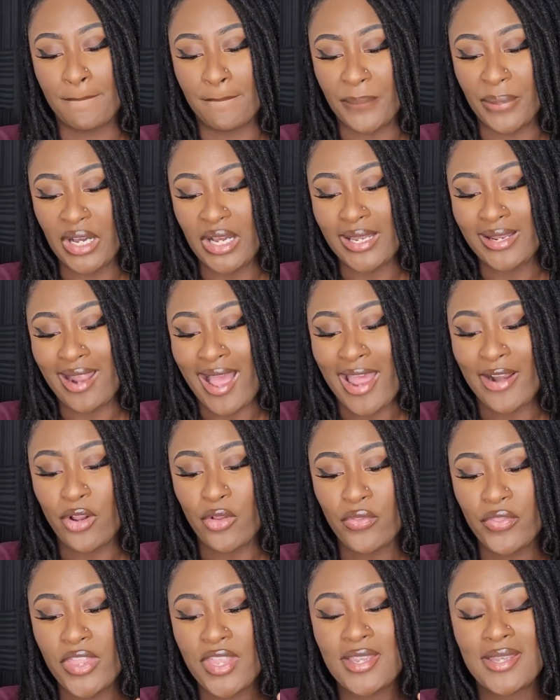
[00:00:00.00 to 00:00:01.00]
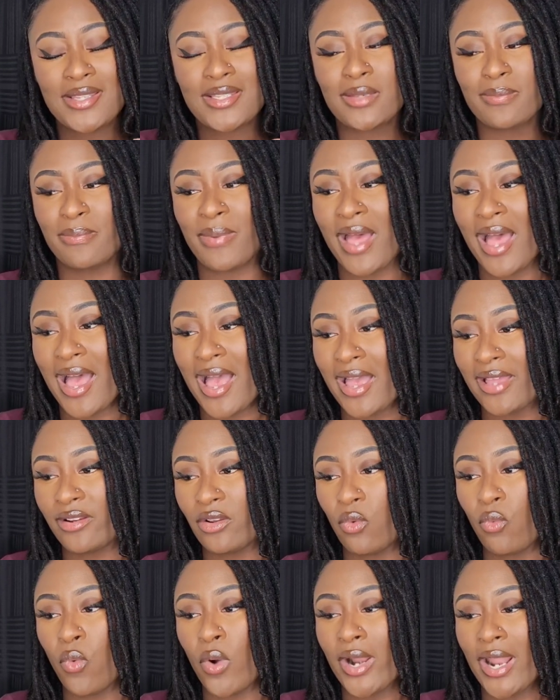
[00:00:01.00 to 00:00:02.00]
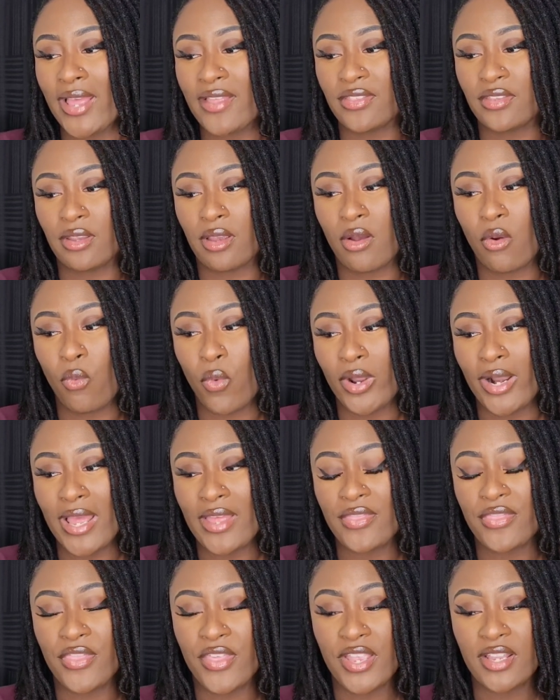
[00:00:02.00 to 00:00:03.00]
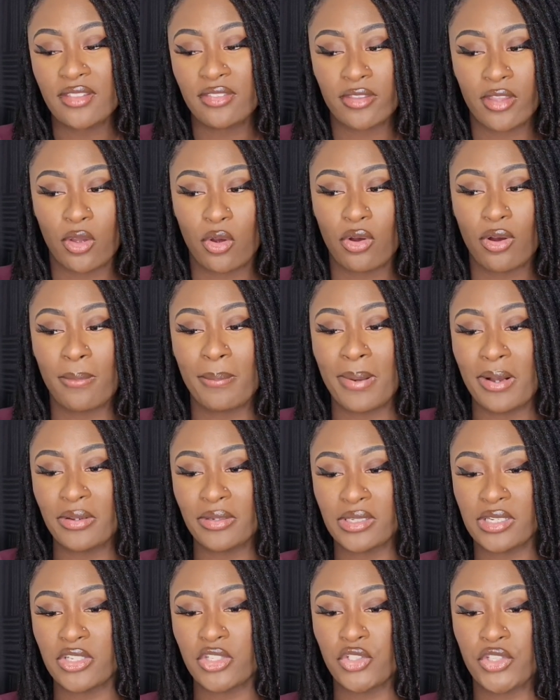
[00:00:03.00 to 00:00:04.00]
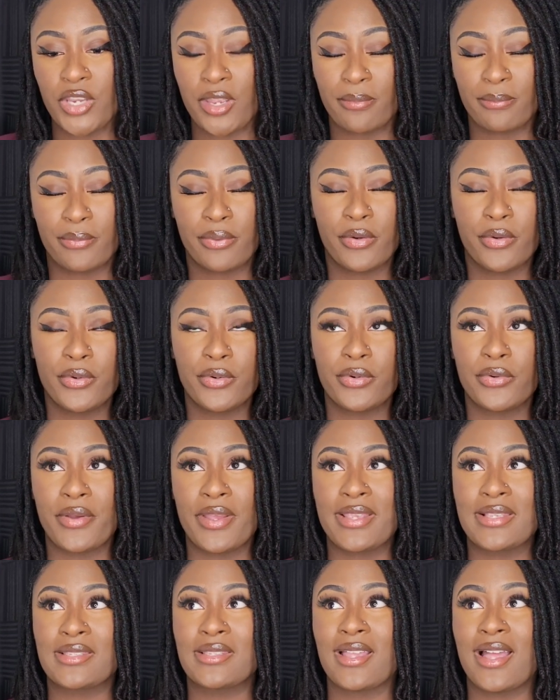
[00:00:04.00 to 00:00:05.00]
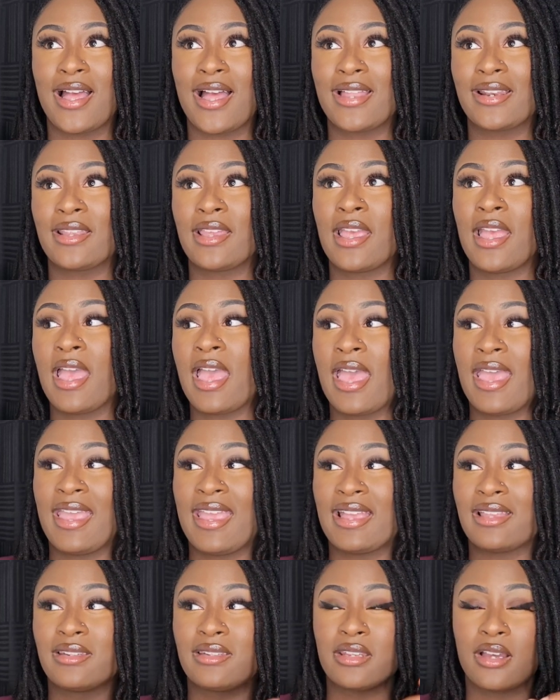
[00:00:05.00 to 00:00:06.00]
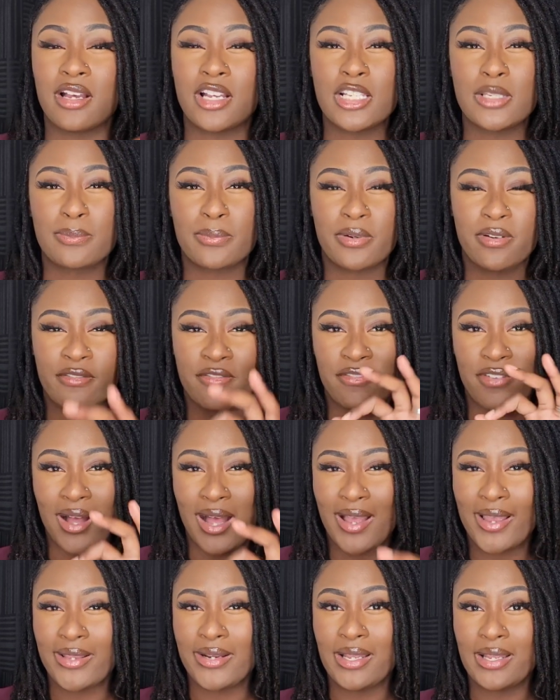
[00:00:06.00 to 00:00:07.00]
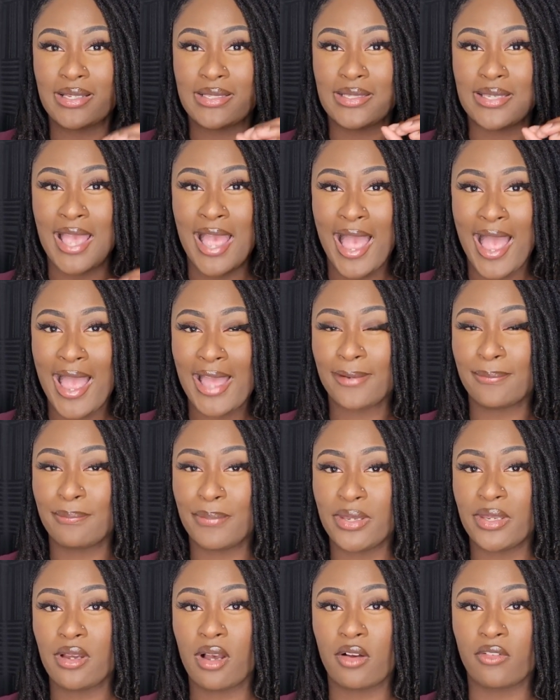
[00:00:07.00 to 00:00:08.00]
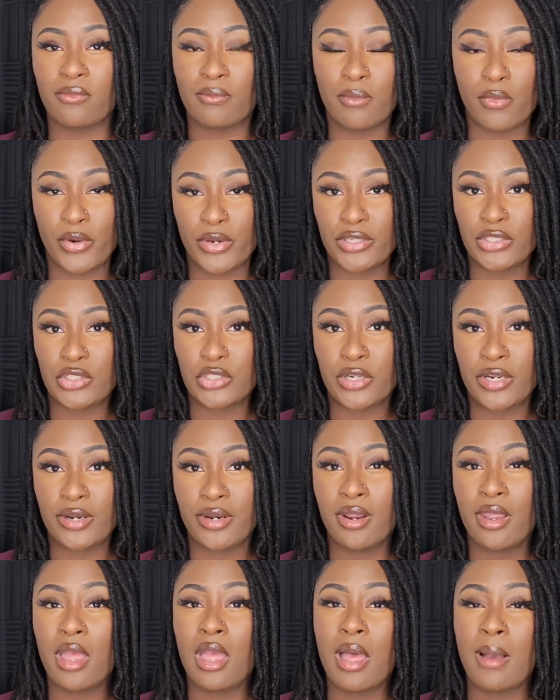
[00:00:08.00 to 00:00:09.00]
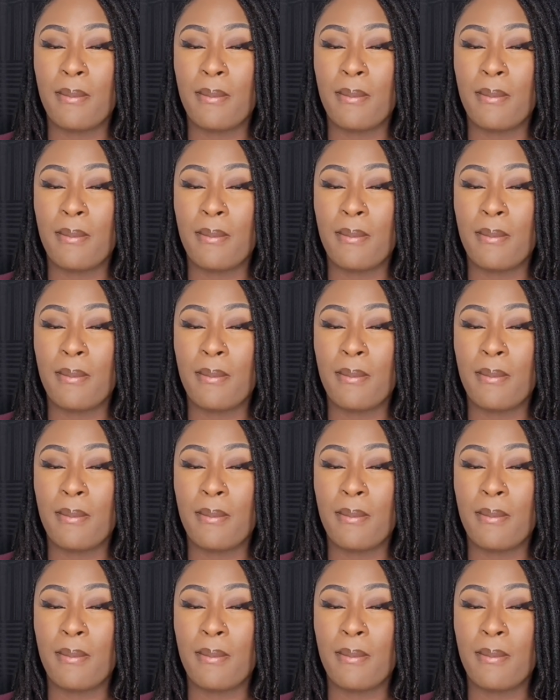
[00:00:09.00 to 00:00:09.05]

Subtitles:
But I don't think it's bad. What I think though about this shampoo is that it does provide a tad bit of moisture